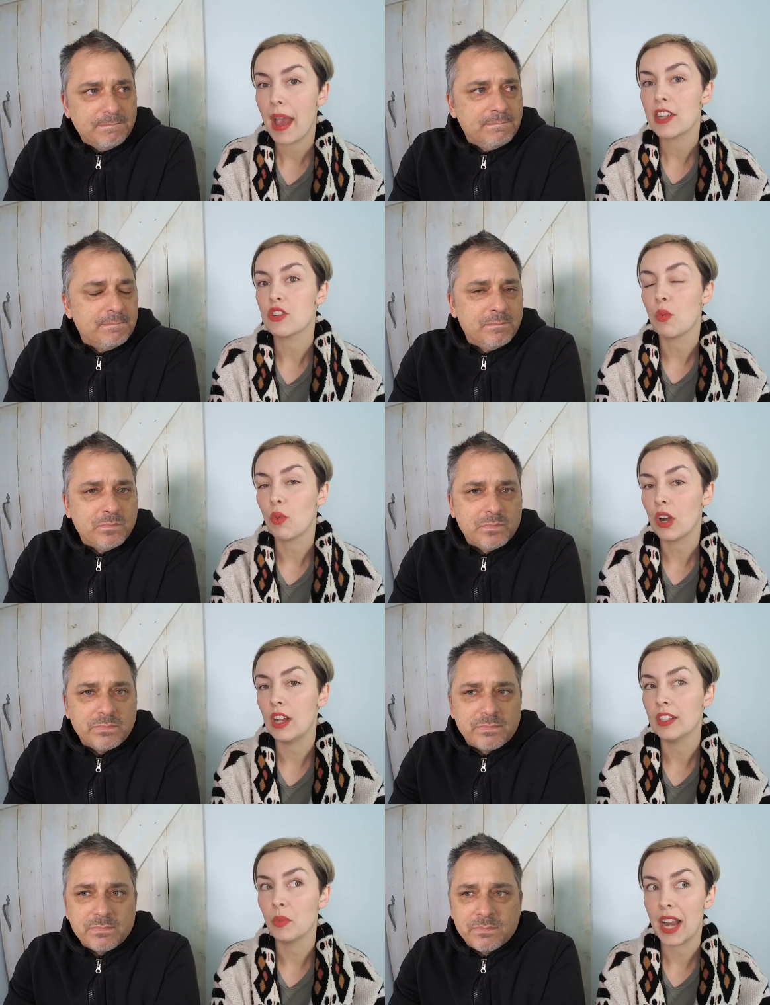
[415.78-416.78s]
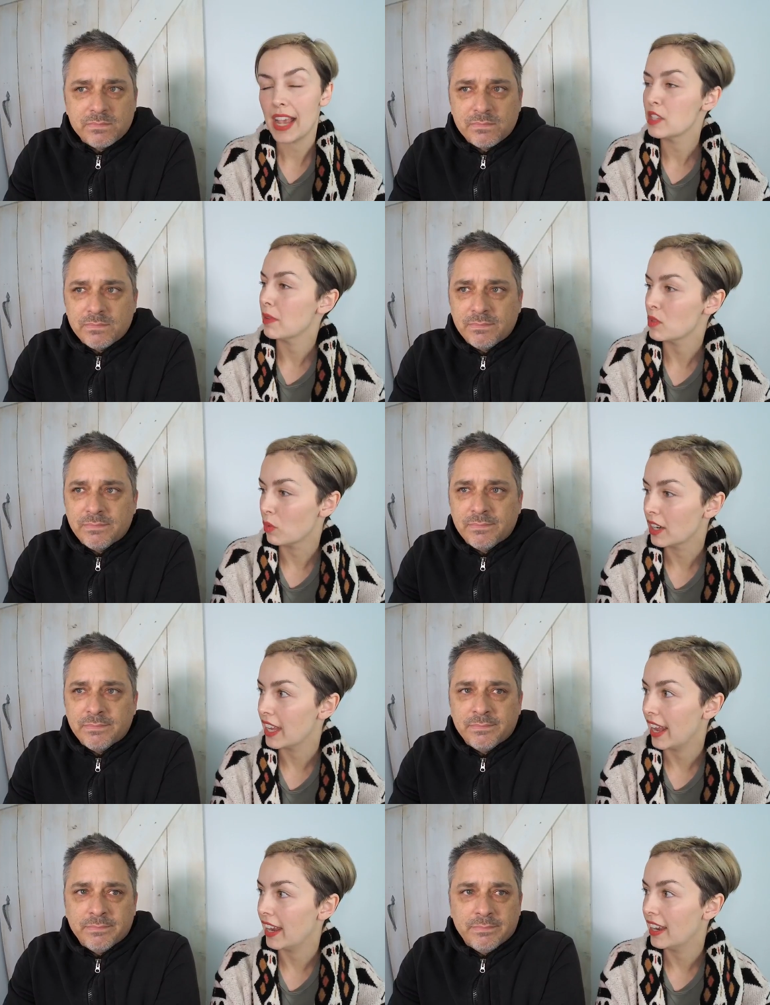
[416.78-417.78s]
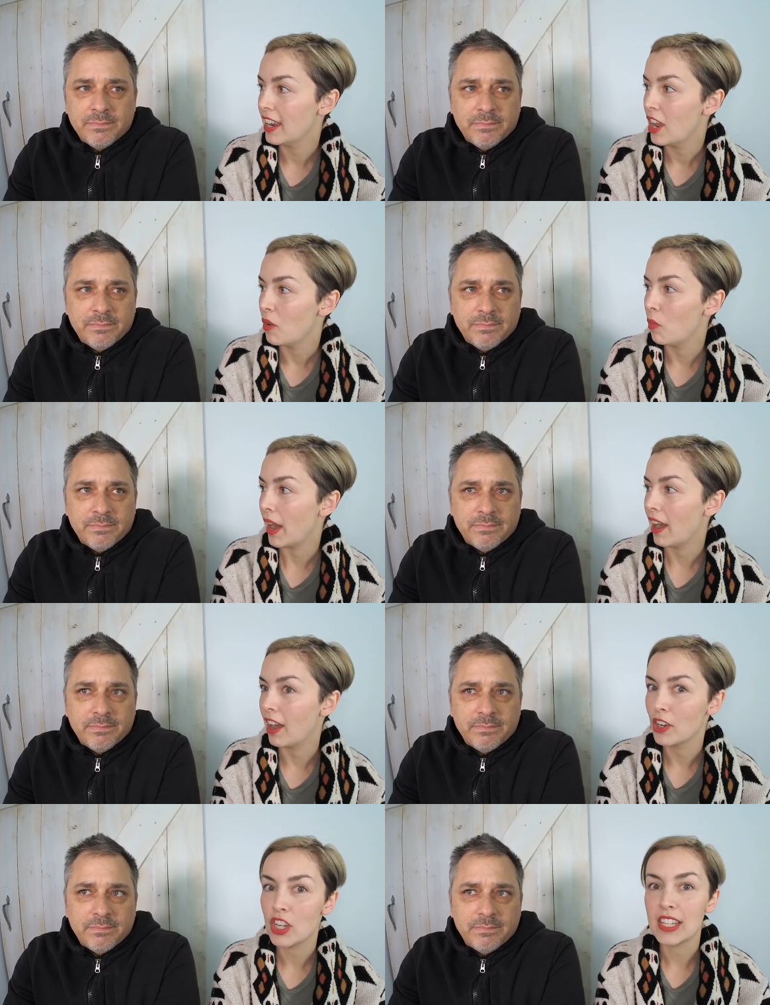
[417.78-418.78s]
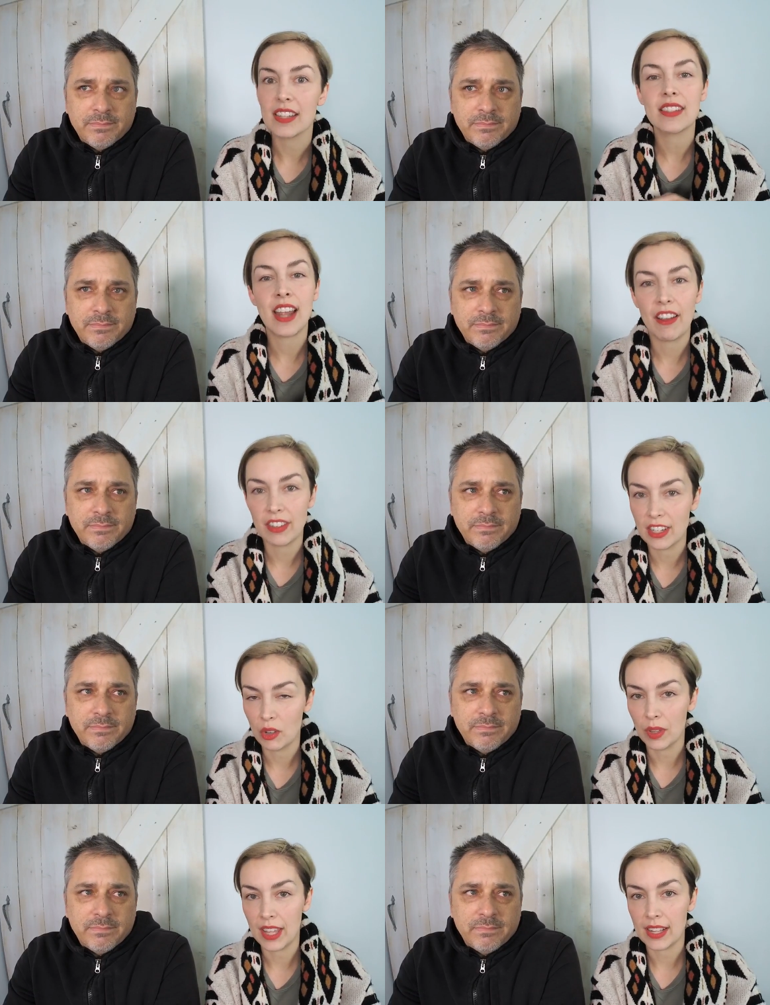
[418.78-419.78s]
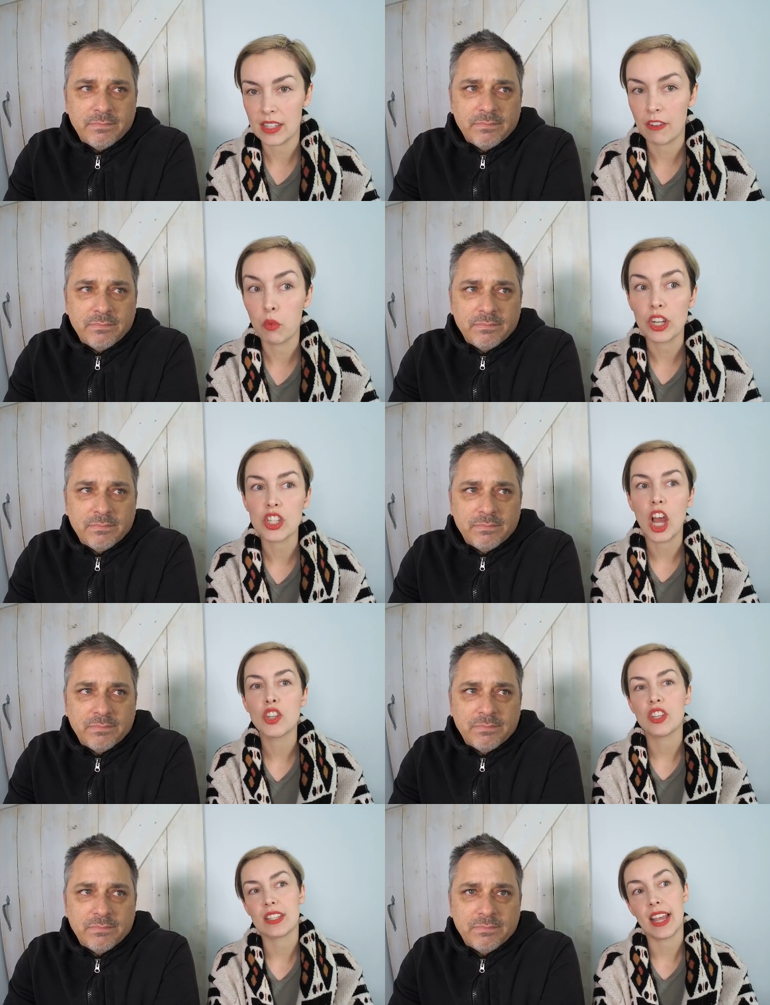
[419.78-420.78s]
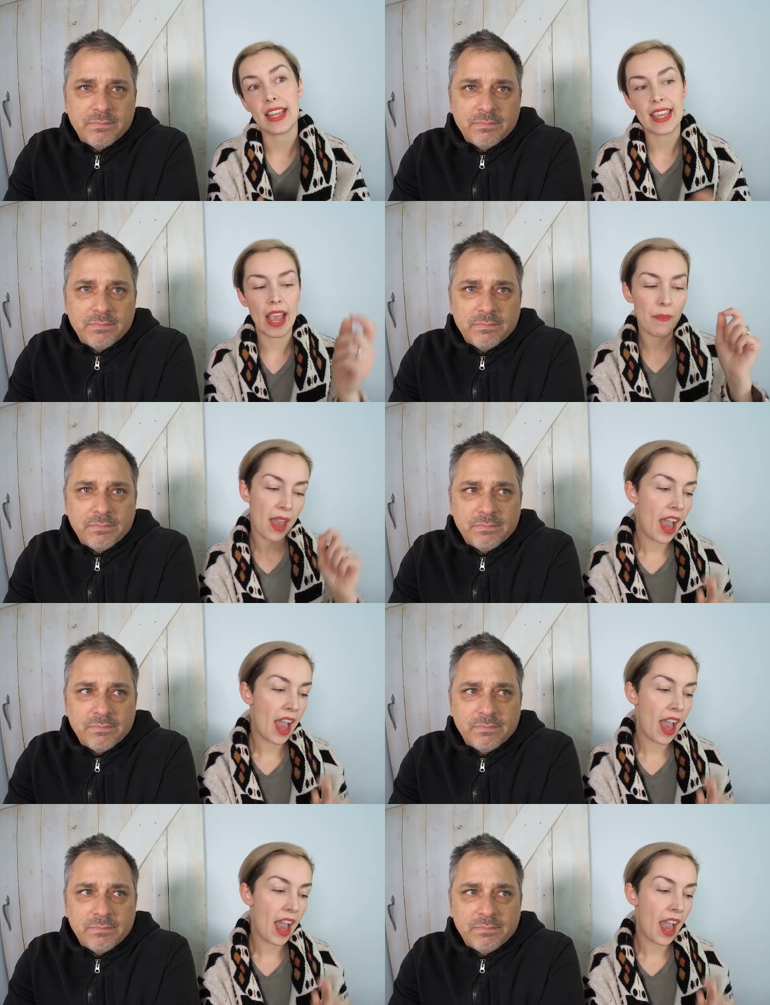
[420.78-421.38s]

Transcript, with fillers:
Speaker 1: imagine a world when Esme is working where she doesn't have to deal with that stuff, where it's not just like, yep,